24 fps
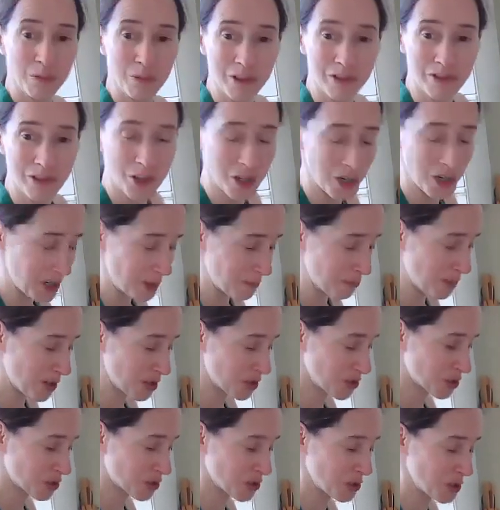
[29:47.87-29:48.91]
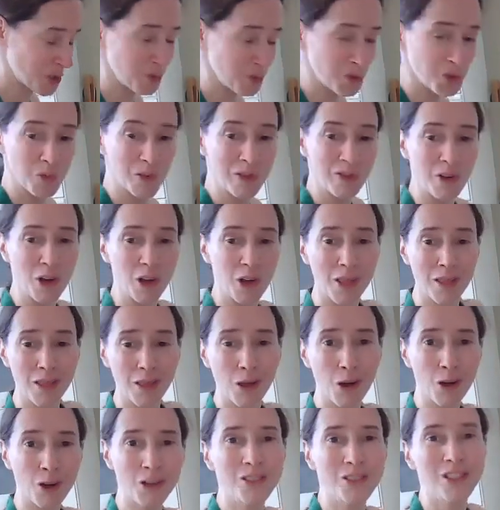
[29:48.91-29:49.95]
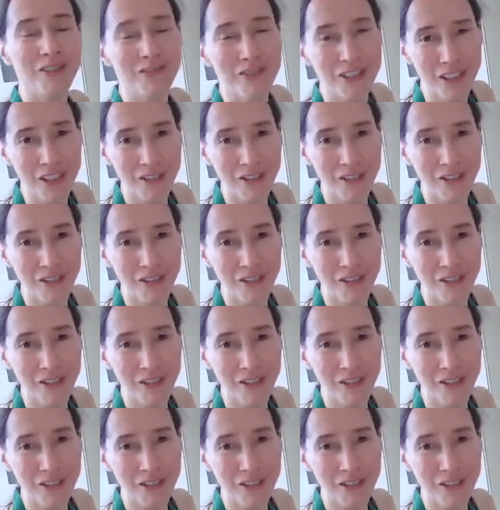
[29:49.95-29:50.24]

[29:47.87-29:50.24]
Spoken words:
we've got our mushrooms, we've got lots of